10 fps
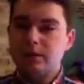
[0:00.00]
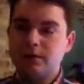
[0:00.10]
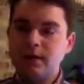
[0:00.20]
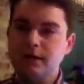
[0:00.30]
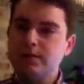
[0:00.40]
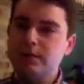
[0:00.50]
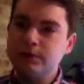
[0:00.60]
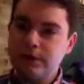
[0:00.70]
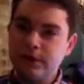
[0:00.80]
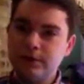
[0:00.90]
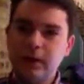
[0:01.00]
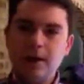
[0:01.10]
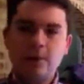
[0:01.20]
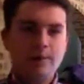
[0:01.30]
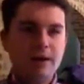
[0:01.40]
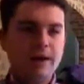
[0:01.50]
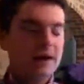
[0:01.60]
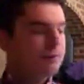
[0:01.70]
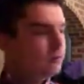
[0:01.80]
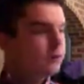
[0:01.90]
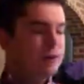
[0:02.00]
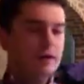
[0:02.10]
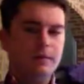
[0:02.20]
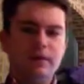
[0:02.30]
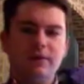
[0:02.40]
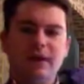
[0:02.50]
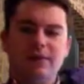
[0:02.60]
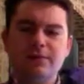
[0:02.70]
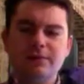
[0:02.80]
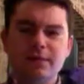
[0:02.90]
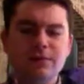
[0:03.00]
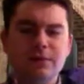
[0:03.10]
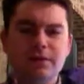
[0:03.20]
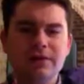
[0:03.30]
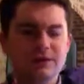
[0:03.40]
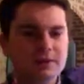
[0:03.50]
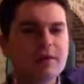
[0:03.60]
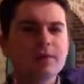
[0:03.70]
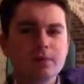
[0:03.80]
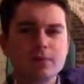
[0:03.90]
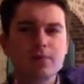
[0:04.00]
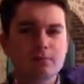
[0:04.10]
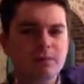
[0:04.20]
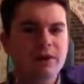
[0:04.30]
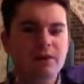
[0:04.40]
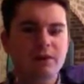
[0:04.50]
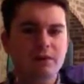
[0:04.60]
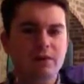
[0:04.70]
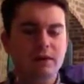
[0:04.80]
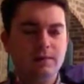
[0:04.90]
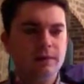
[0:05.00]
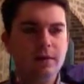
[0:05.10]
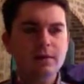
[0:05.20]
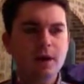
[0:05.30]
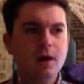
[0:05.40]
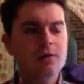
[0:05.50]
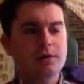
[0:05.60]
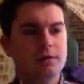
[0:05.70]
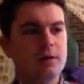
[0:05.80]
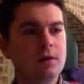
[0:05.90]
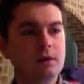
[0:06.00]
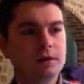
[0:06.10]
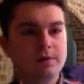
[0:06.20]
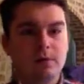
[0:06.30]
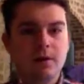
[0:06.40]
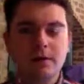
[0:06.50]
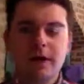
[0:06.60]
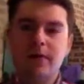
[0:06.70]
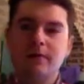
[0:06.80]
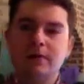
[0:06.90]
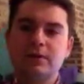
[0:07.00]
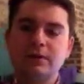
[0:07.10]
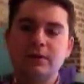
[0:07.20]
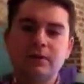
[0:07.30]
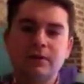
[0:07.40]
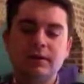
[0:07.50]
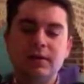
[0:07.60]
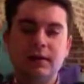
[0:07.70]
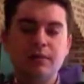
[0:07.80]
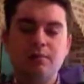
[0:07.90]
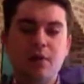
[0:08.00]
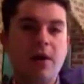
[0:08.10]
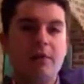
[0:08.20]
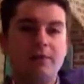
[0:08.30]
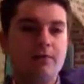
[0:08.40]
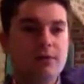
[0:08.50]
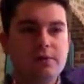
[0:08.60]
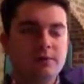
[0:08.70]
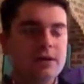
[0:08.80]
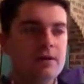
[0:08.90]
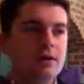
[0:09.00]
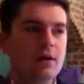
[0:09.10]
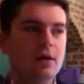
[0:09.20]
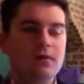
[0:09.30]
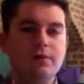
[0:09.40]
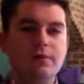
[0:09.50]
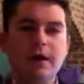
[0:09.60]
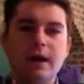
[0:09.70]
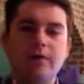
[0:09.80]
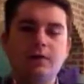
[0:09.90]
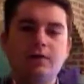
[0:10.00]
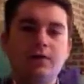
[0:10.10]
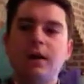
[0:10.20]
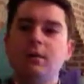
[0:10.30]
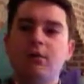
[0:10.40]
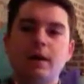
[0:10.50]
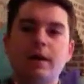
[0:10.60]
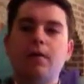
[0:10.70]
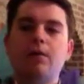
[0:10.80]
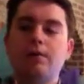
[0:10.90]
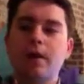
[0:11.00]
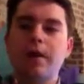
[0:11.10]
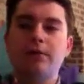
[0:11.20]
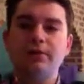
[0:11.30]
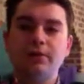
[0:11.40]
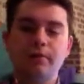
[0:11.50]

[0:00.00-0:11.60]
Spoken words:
possible jail time or pay a really hefty fine for something that's typically very cheap? $10 is probably the average CD price and $15 for the average vinyl record price.